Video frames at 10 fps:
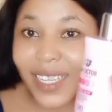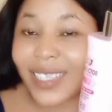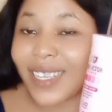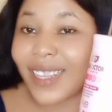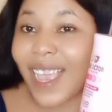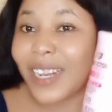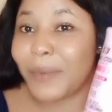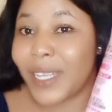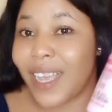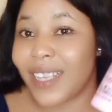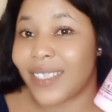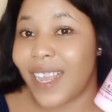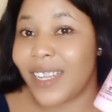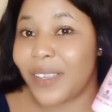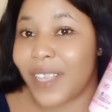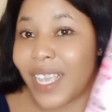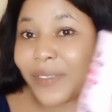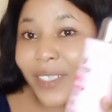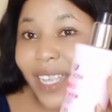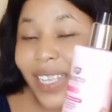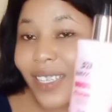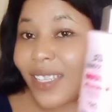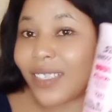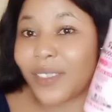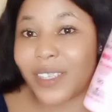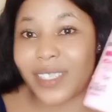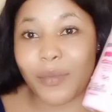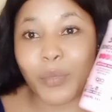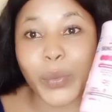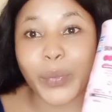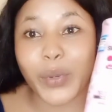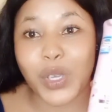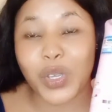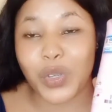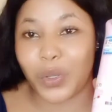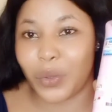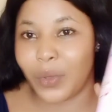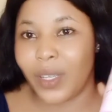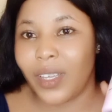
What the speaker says: Anybody that is telling you that it's for dark skin is just bubbling you.